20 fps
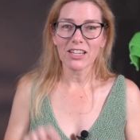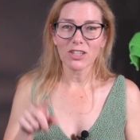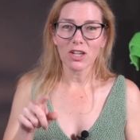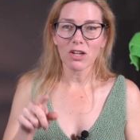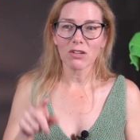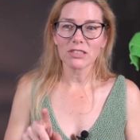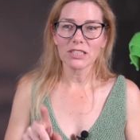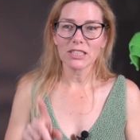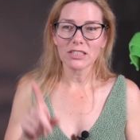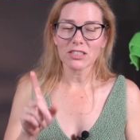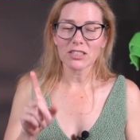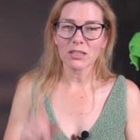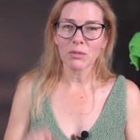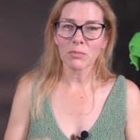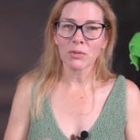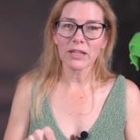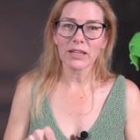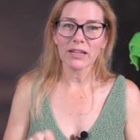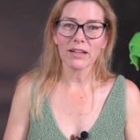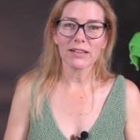teach number
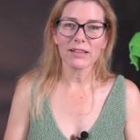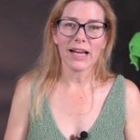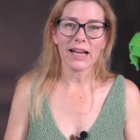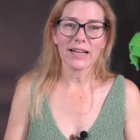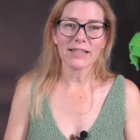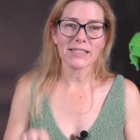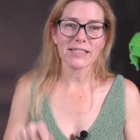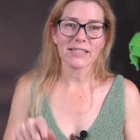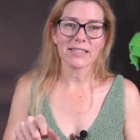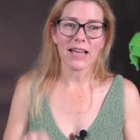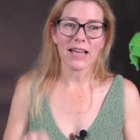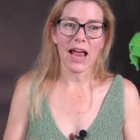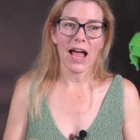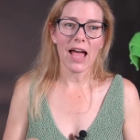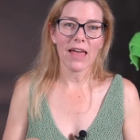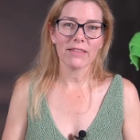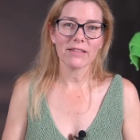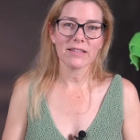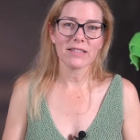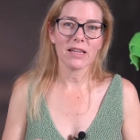reading classes
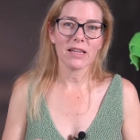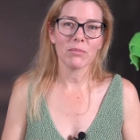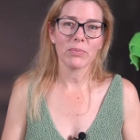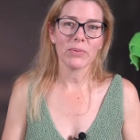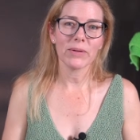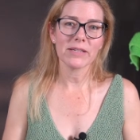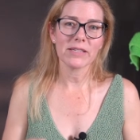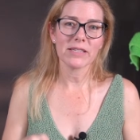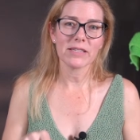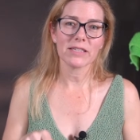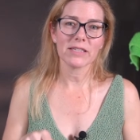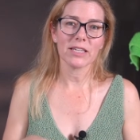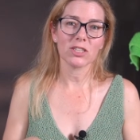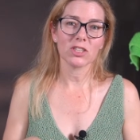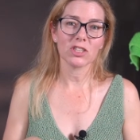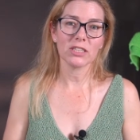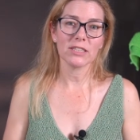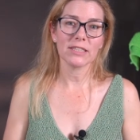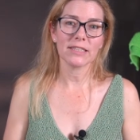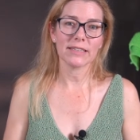at the same places that
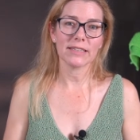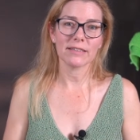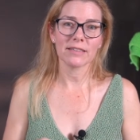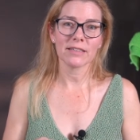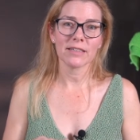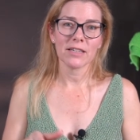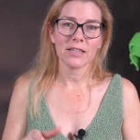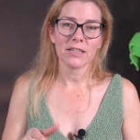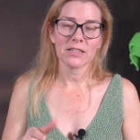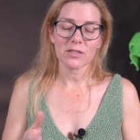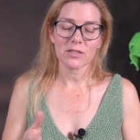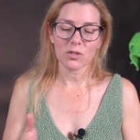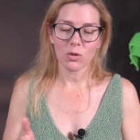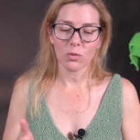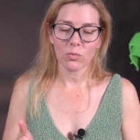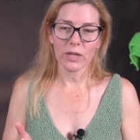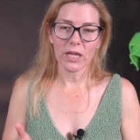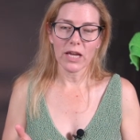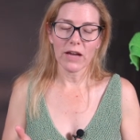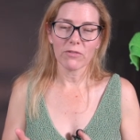she did. So
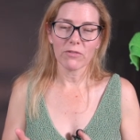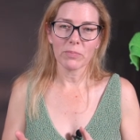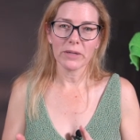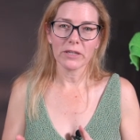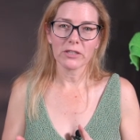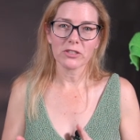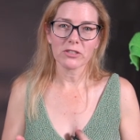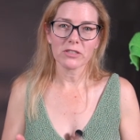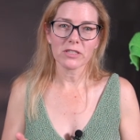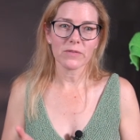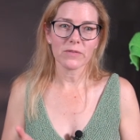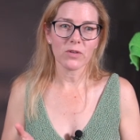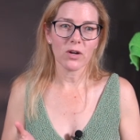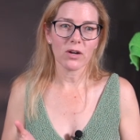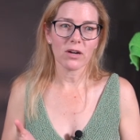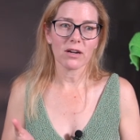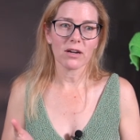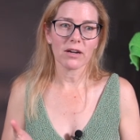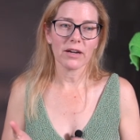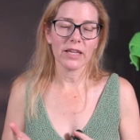we have pictures of
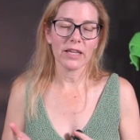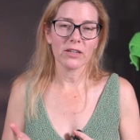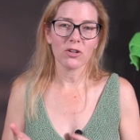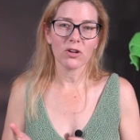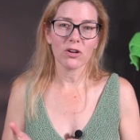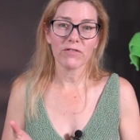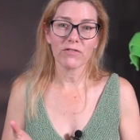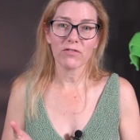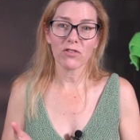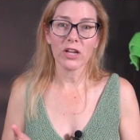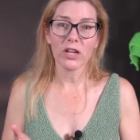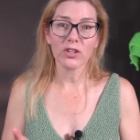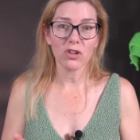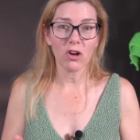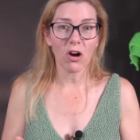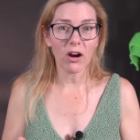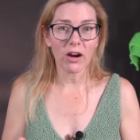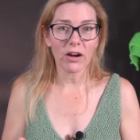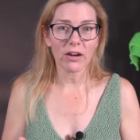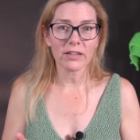her in her front
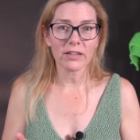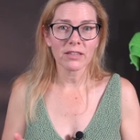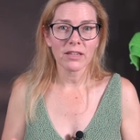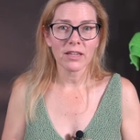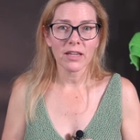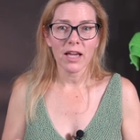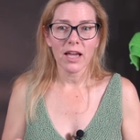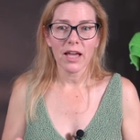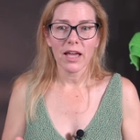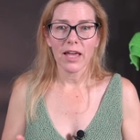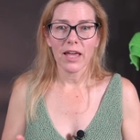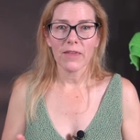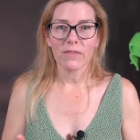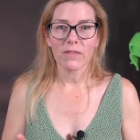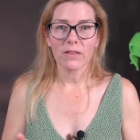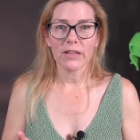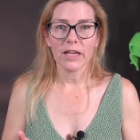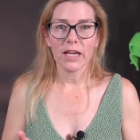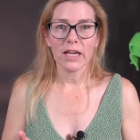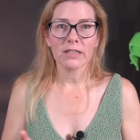yard at
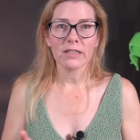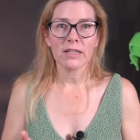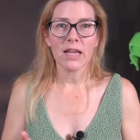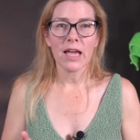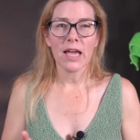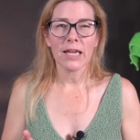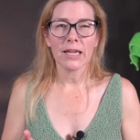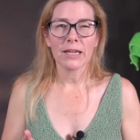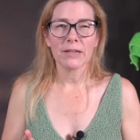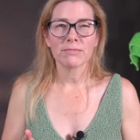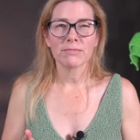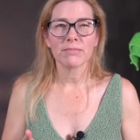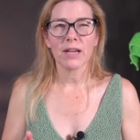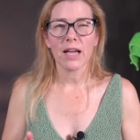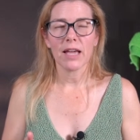the Lanier